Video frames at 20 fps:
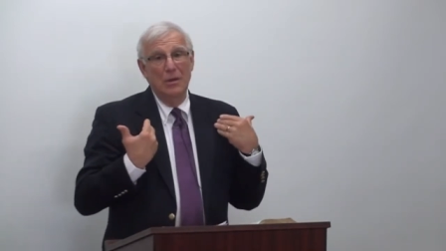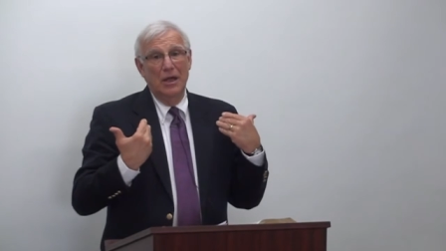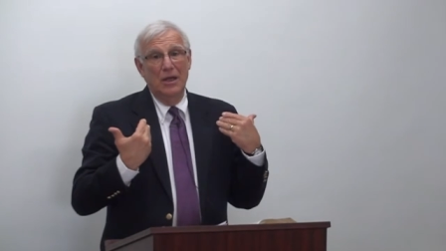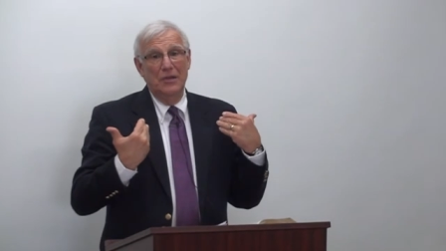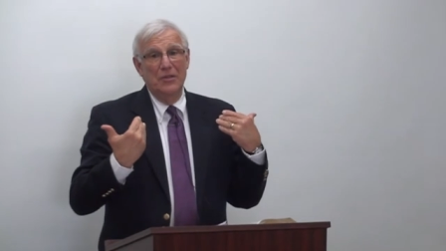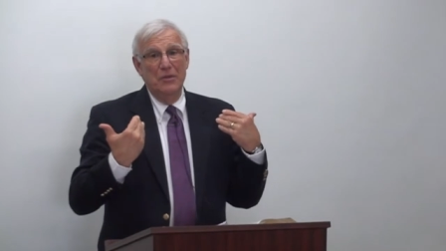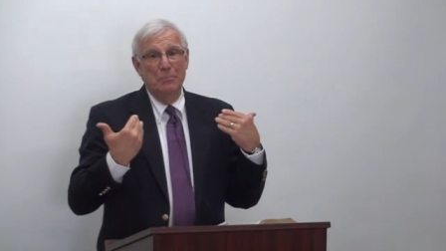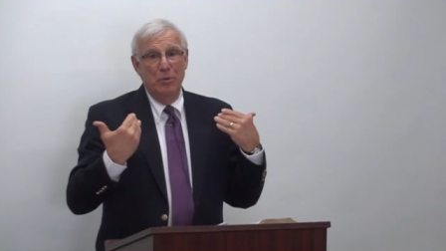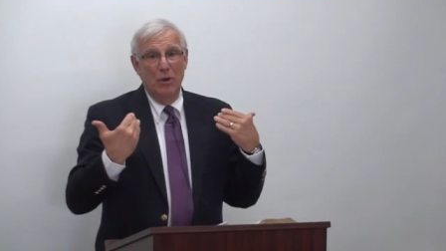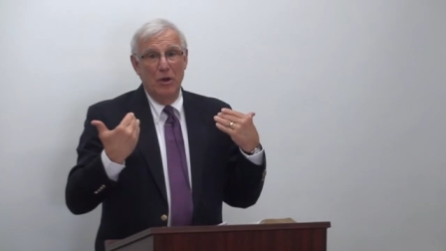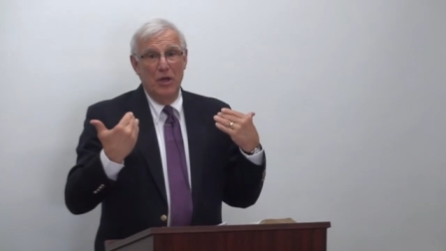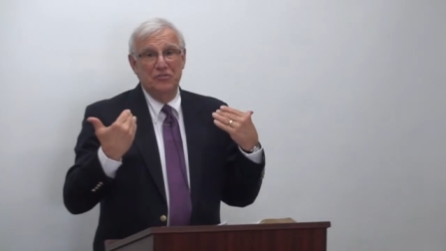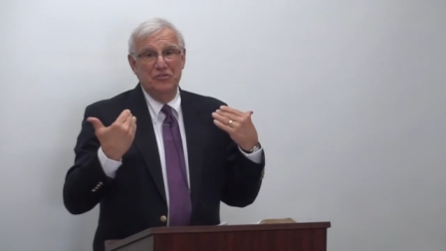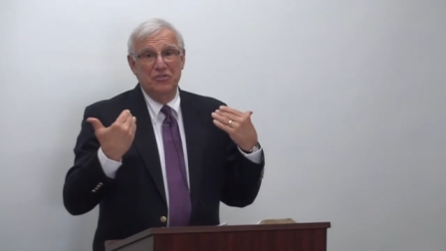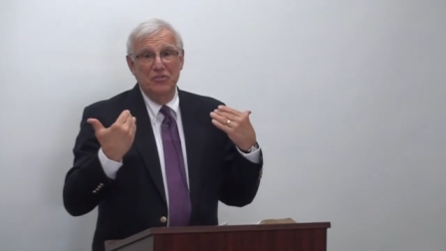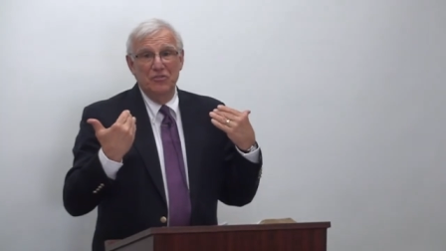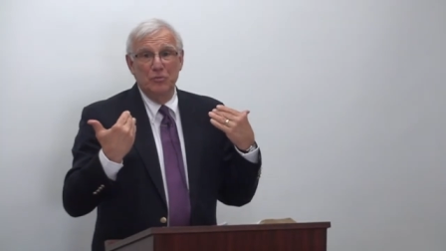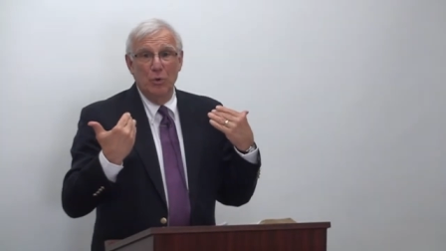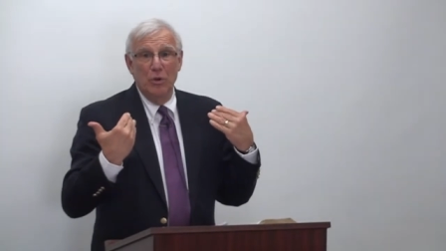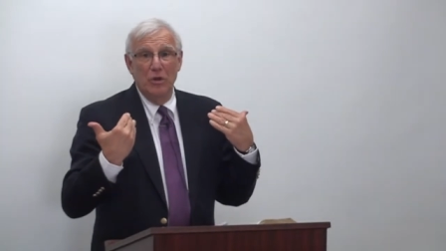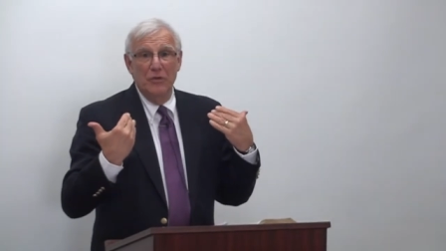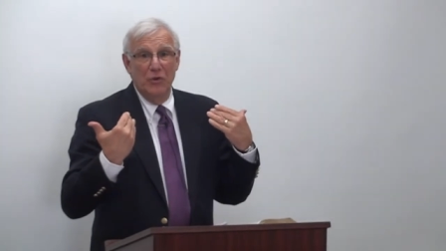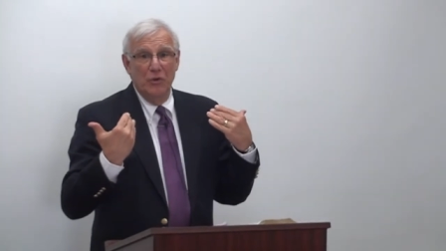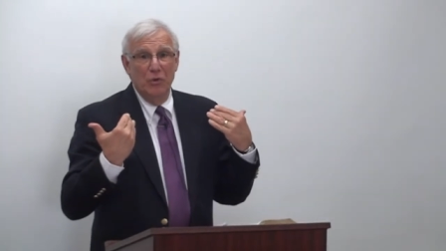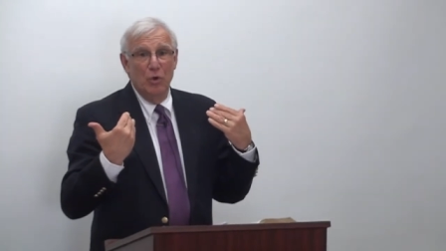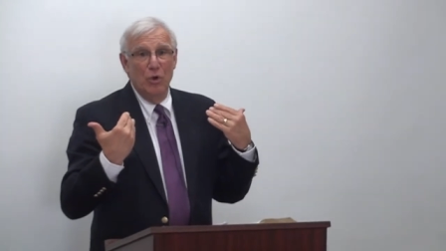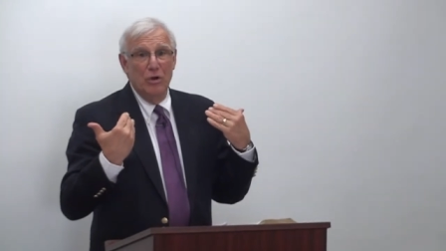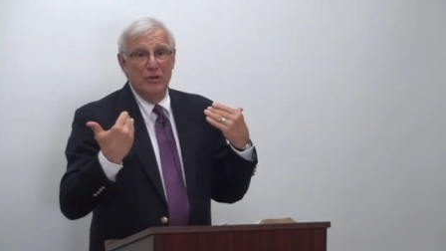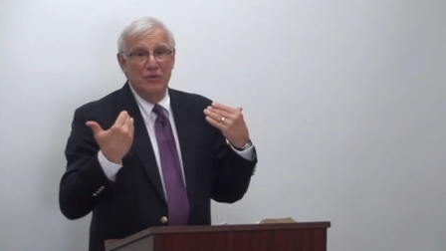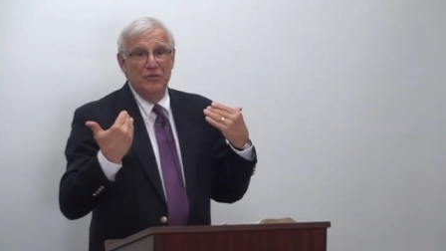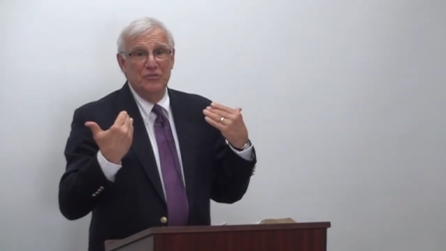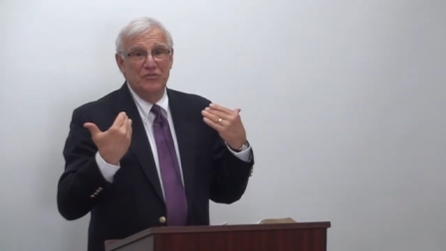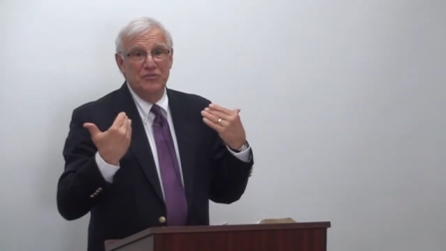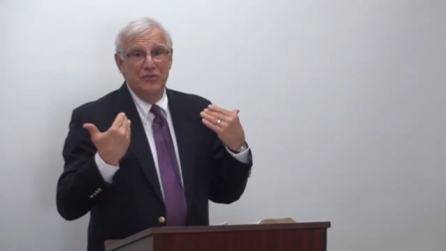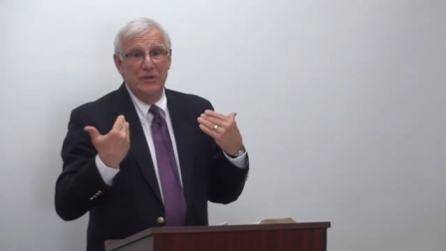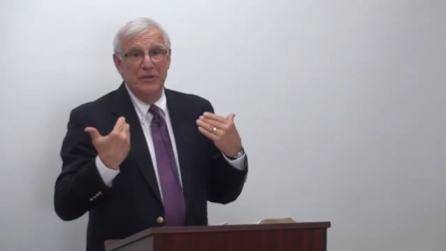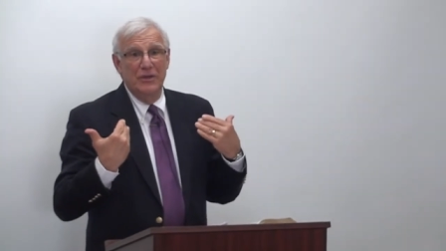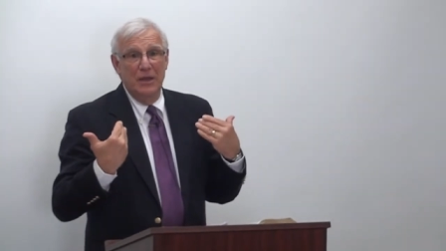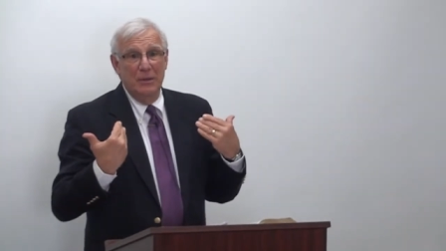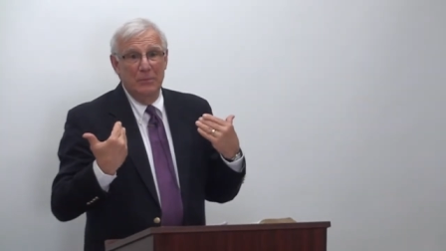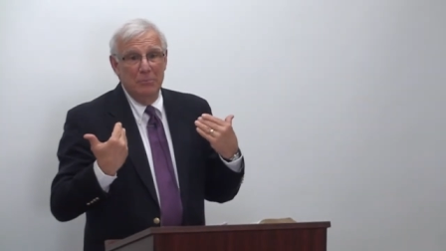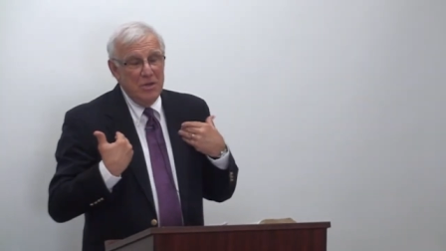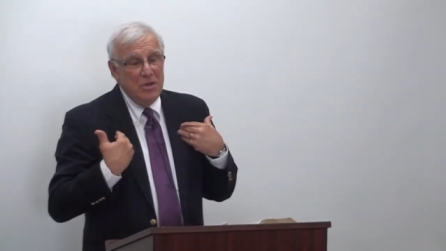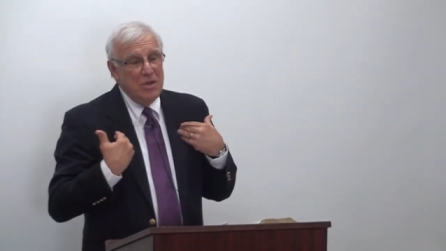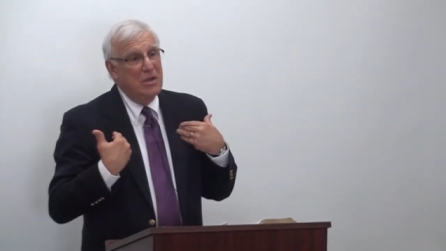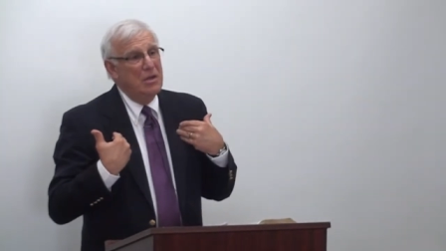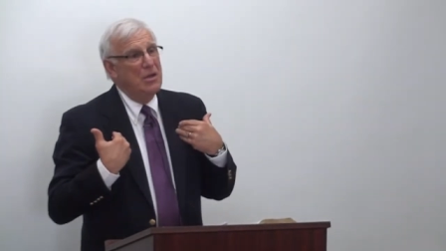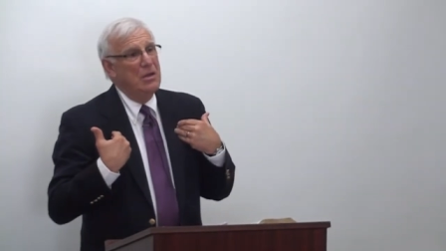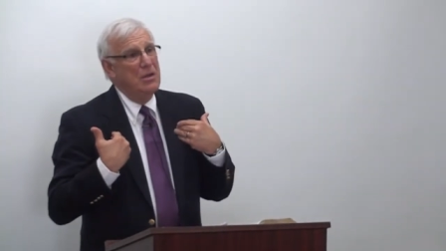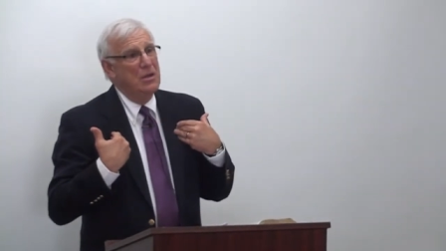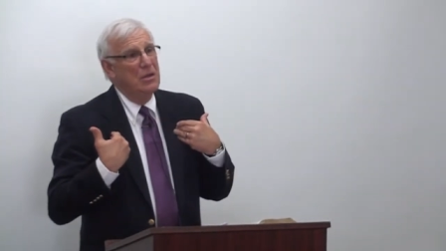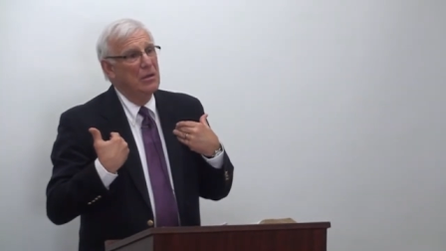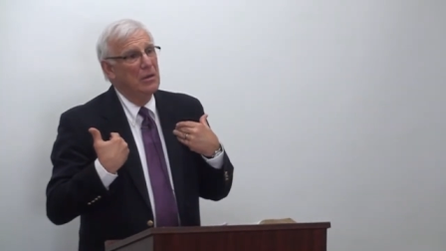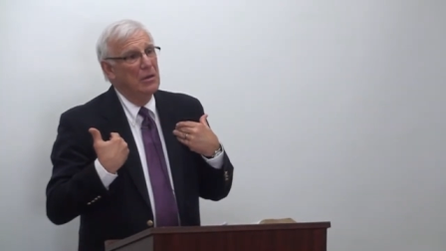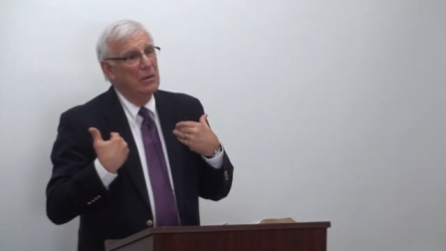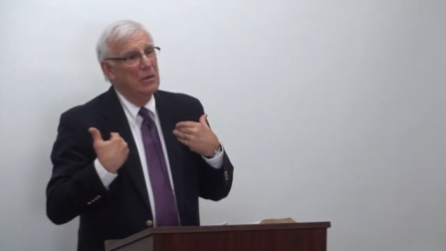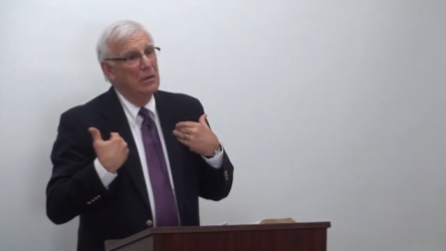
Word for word: and the places where the Lord is sending me